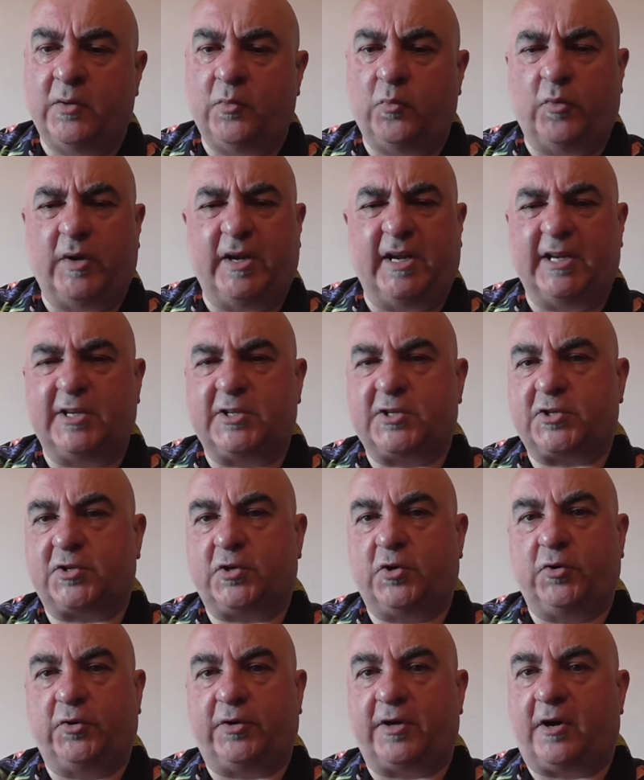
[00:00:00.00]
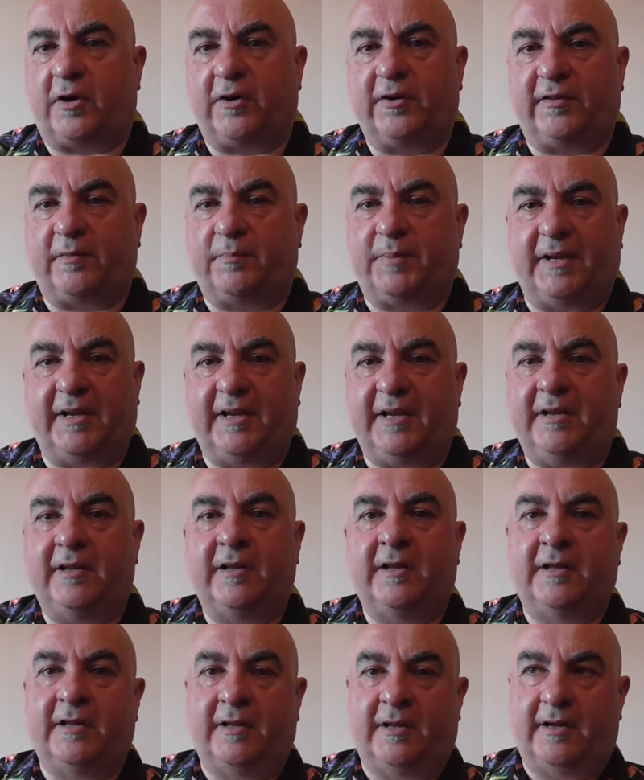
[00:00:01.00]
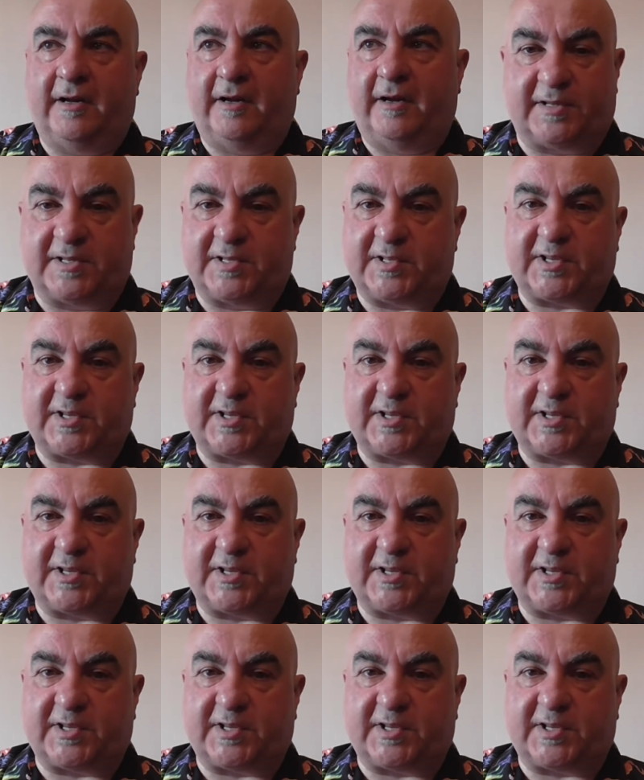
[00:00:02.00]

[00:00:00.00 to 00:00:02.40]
which could either be the